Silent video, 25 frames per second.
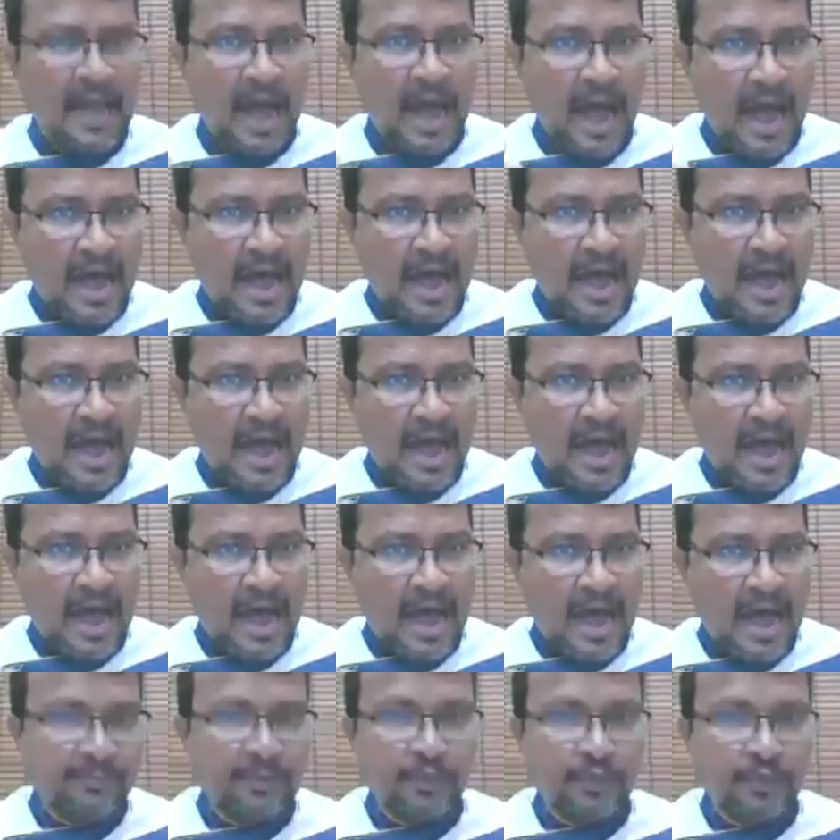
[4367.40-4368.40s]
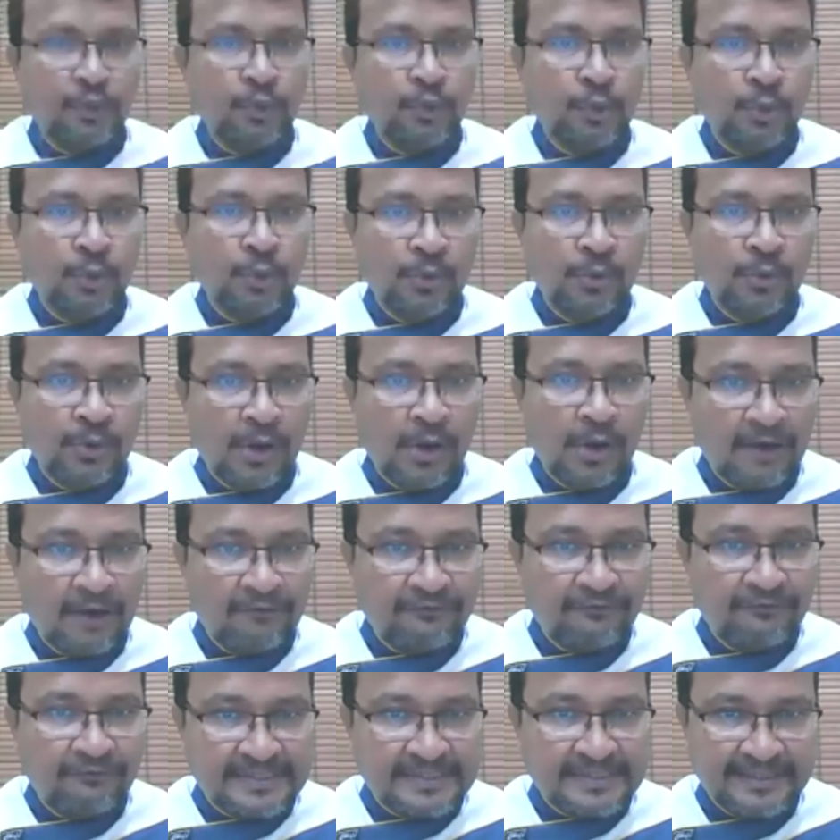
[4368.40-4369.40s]
ask them to do a
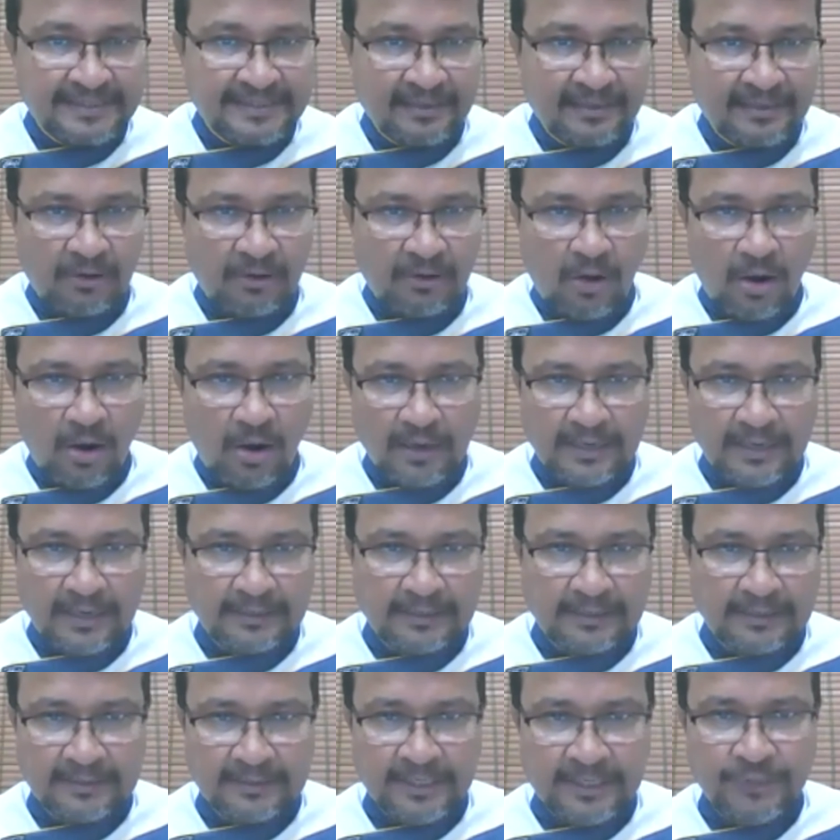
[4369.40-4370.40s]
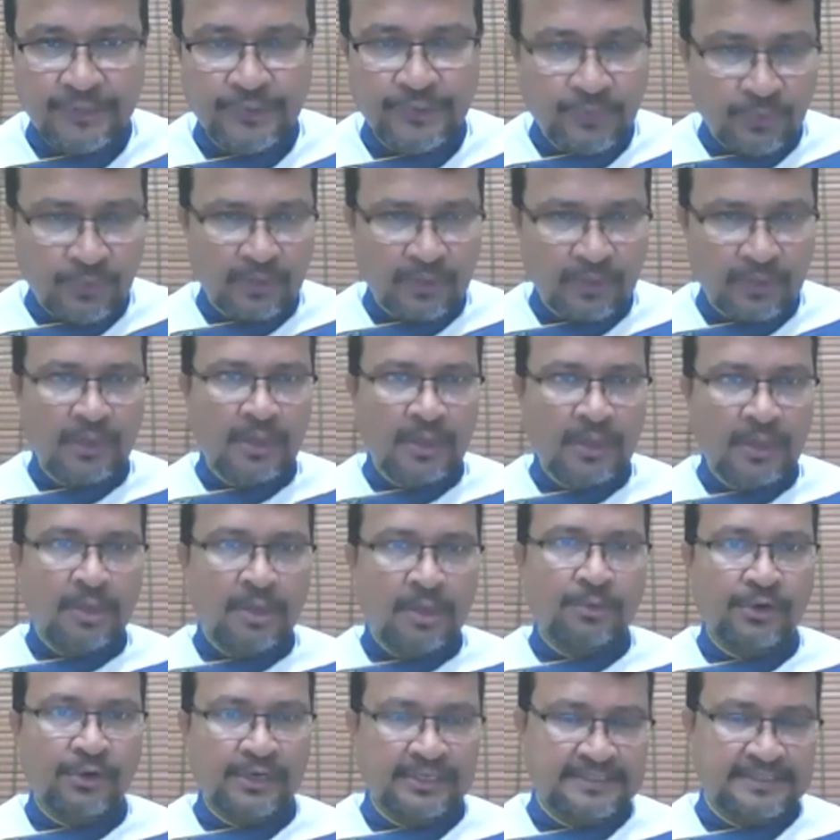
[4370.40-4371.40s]
physical audit in your
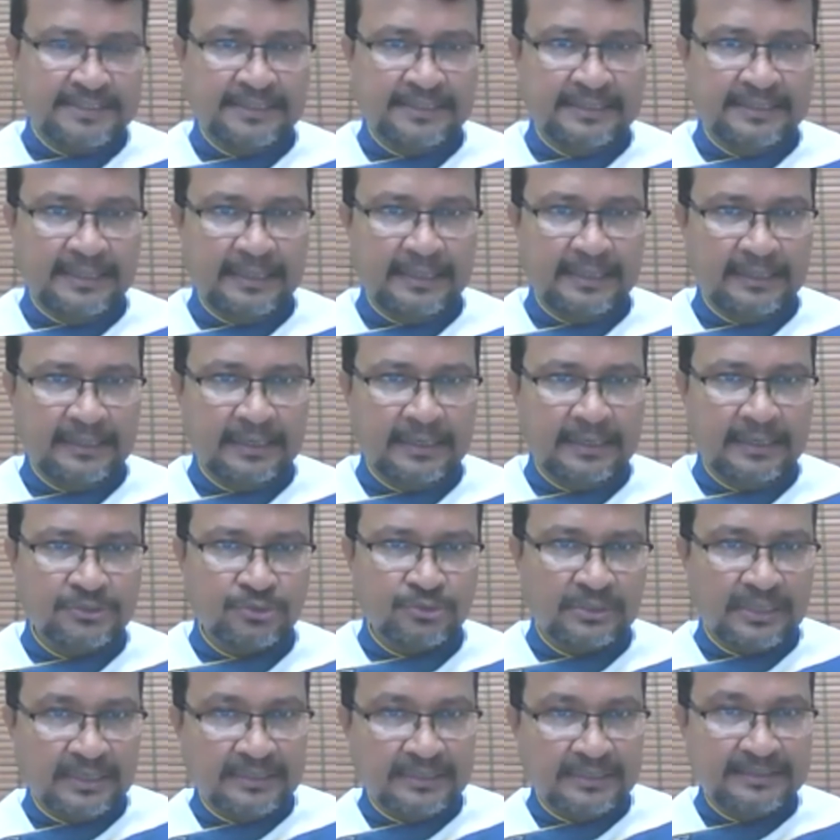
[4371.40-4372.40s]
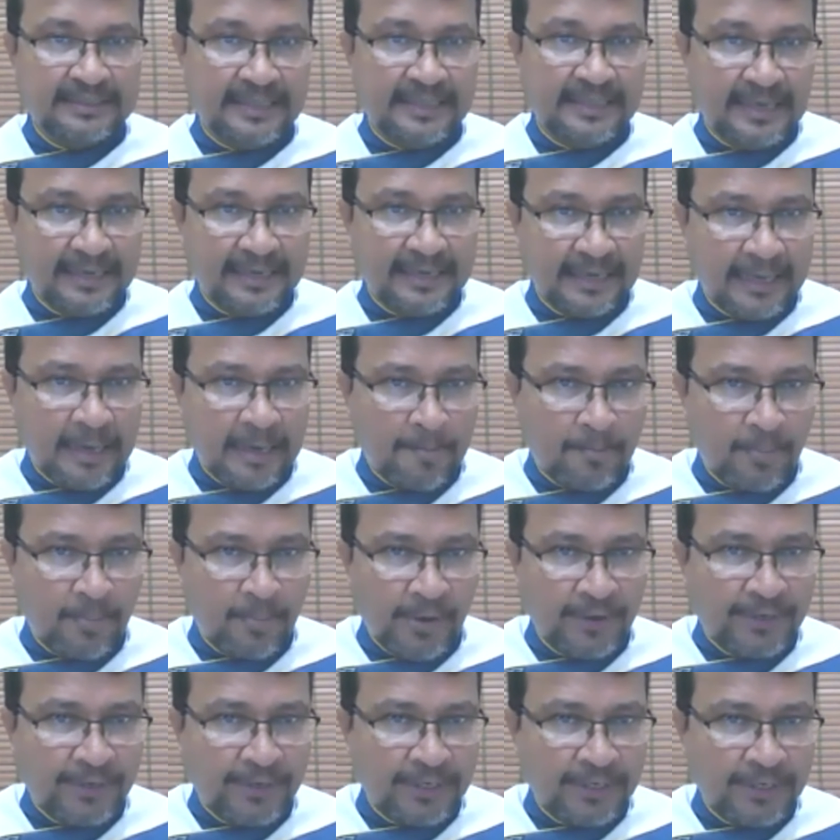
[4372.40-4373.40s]
production area so that they can
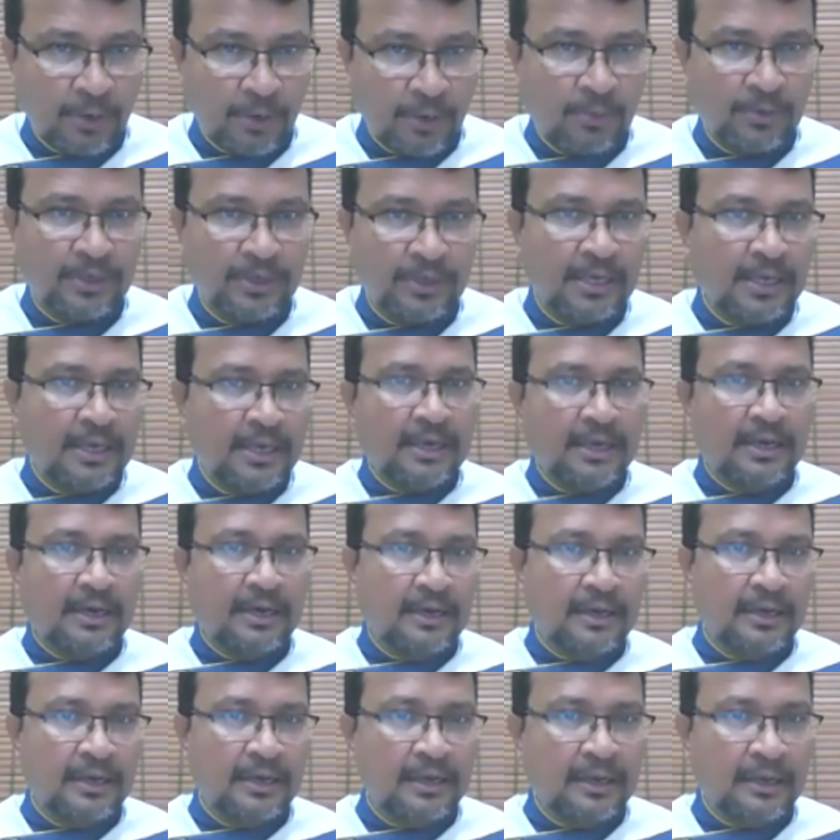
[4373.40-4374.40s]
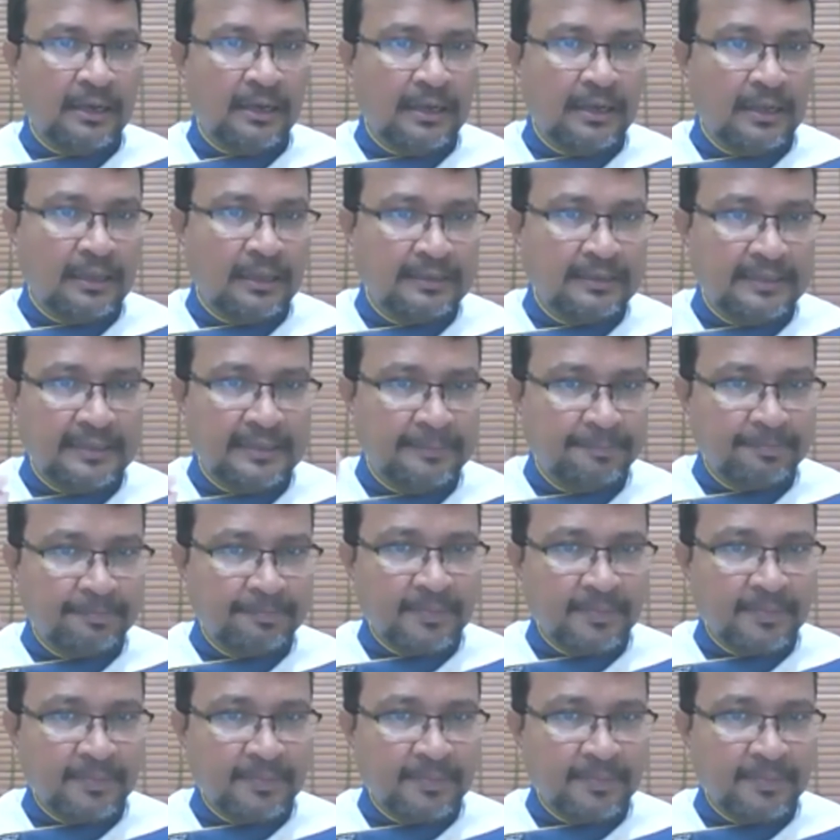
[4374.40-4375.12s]
point out uh, the